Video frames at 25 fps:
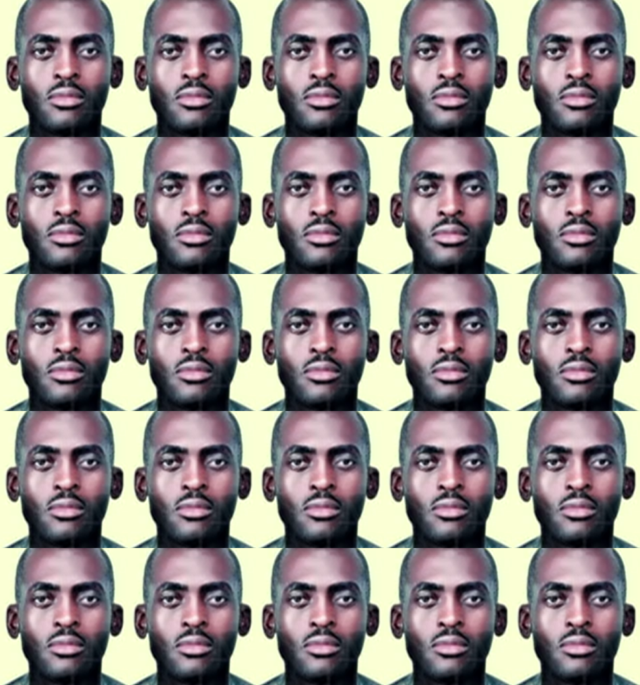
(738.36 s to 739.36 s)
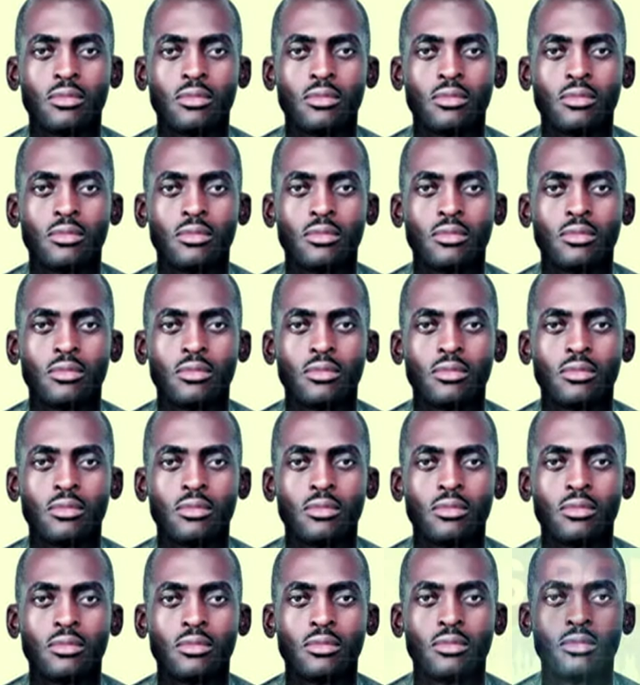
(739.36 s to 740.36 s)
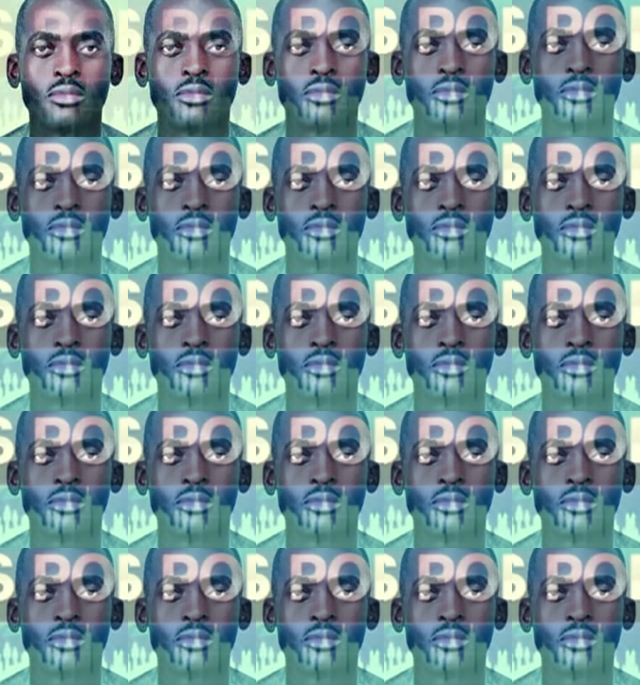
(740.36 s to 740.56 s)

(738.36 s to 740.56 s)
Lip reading: This person isn't speaking.